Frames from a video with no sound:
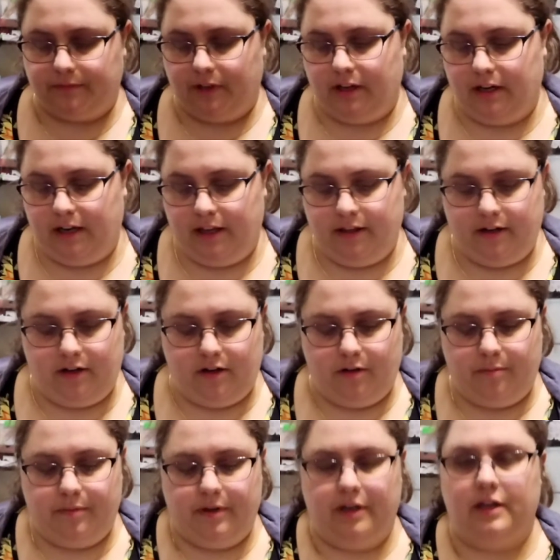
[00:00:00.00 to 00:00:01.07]
In their
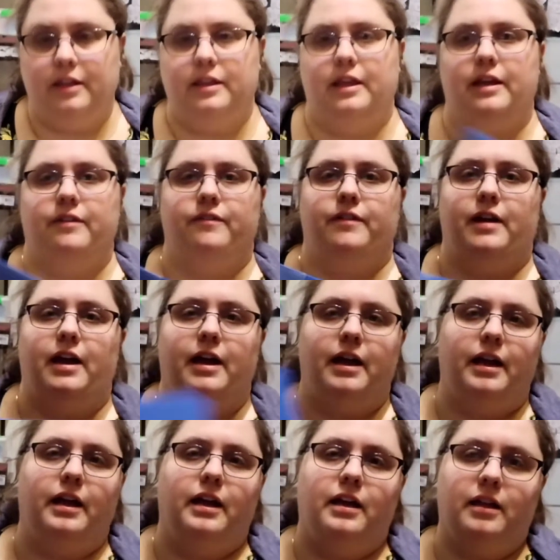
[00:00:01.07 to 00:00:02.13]
notebook, they've
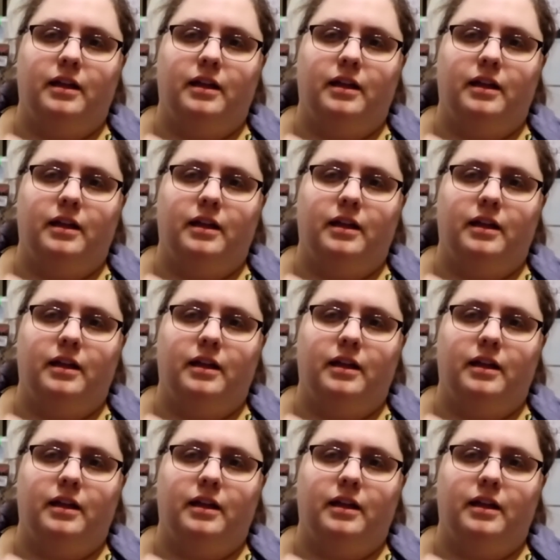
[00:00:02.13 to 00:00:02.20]
got,